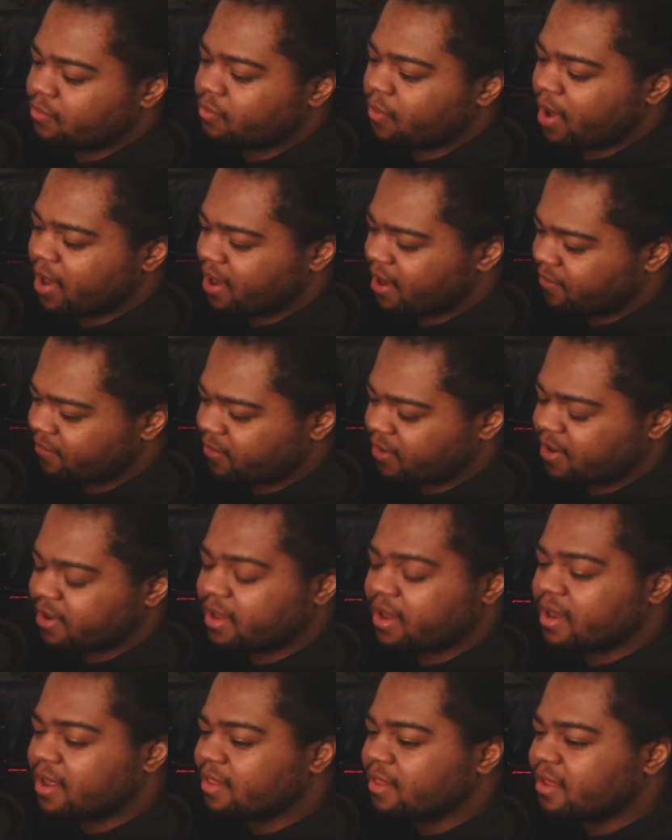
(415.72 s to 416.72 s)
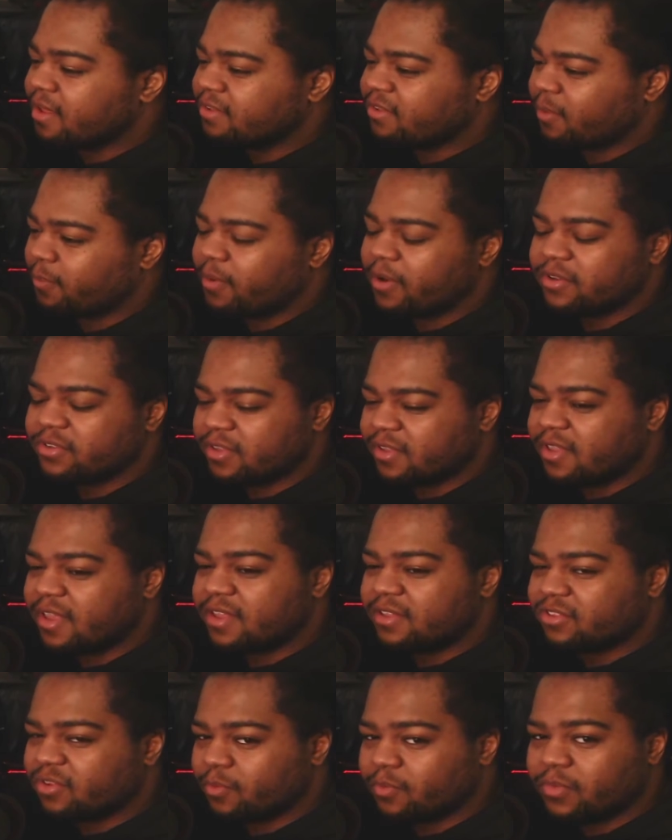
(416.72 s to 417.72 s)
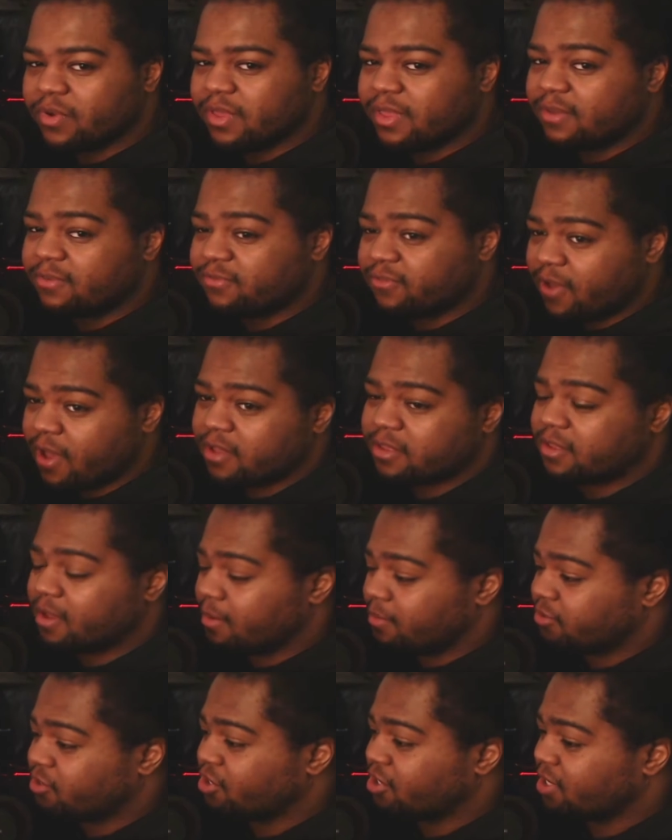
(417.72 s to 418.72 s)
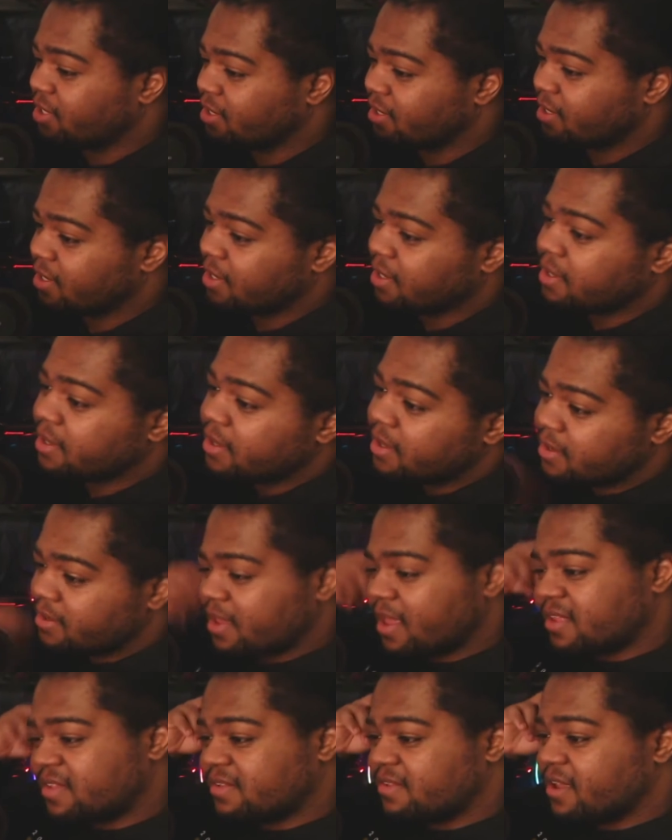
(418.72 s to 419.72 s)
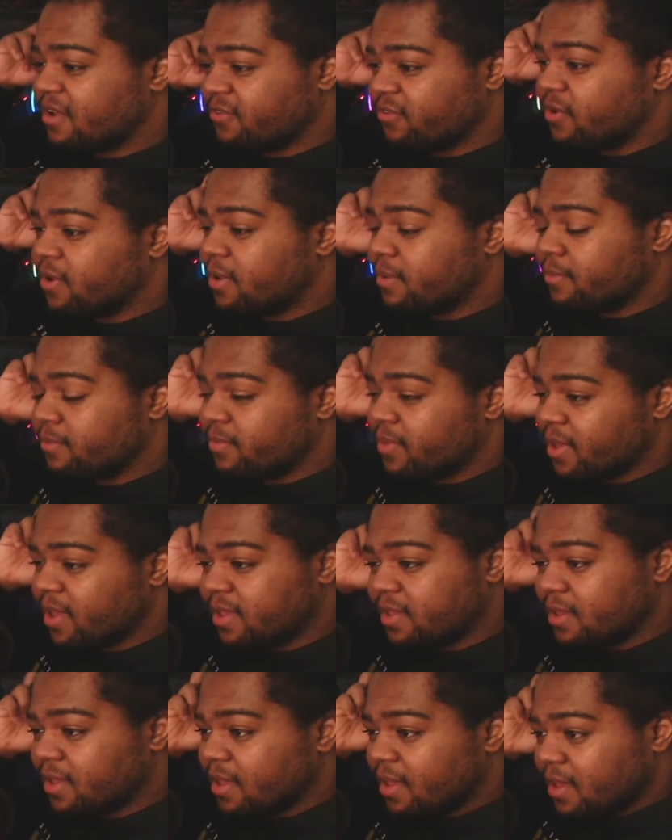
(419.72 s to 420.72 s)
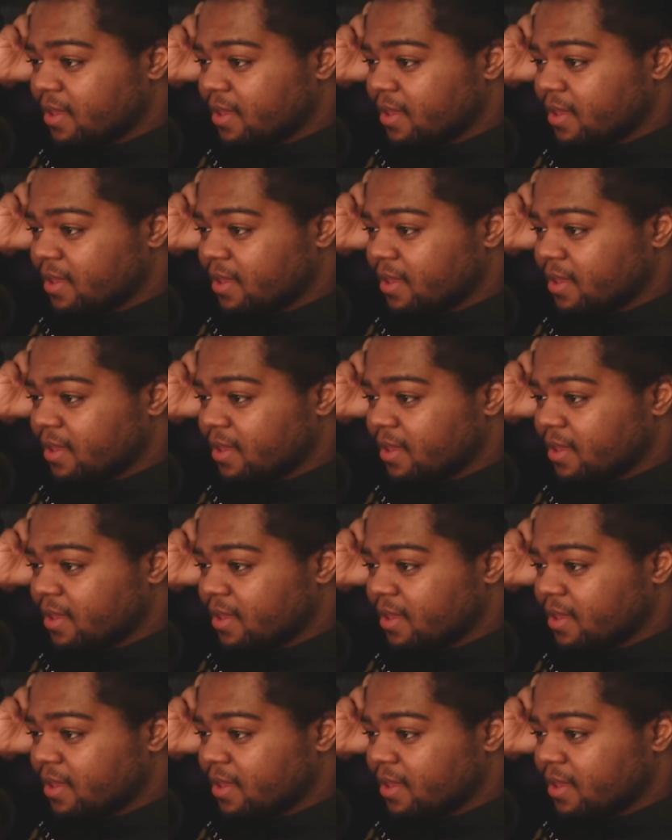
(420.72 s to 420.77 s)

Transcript: whatever. Unless the person did some really up shit, that's different. But